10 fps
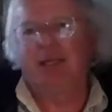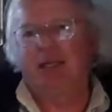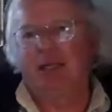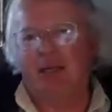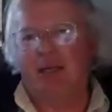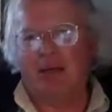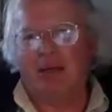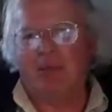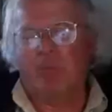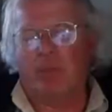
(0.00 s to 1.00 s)
And
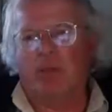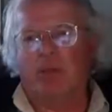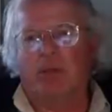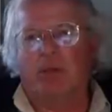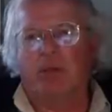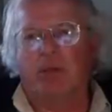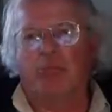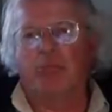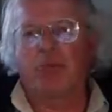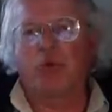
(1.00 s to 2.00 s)
the
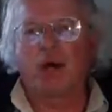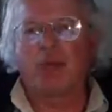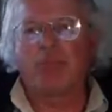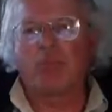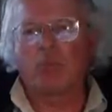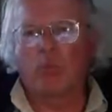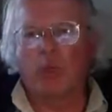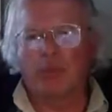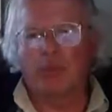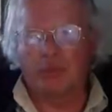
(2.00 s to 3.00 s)
problem with
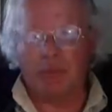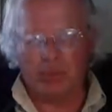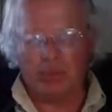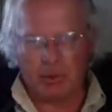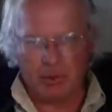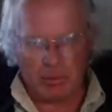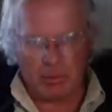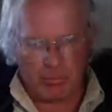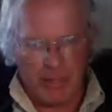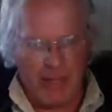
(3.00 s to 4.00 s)
the political
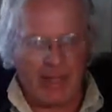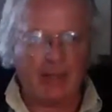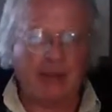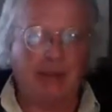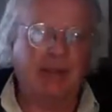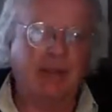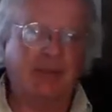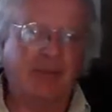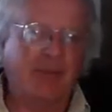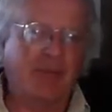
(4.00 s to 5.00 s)
bent is
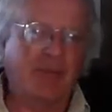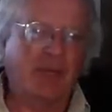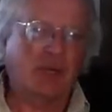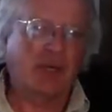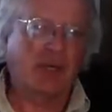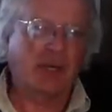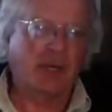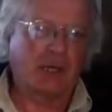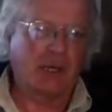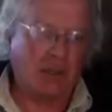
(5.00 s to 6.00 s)
everybody's trying to
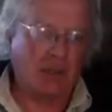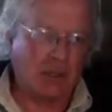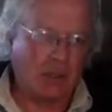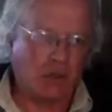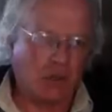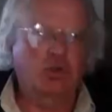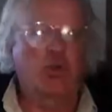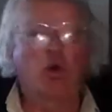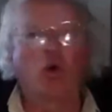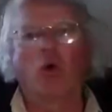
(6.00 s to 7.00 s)

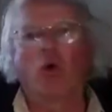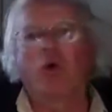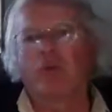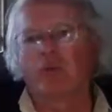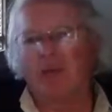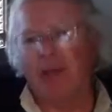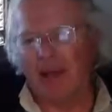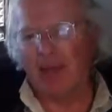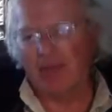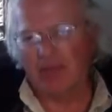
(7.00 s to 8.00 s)
control the
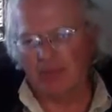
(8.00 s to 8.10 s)
outcome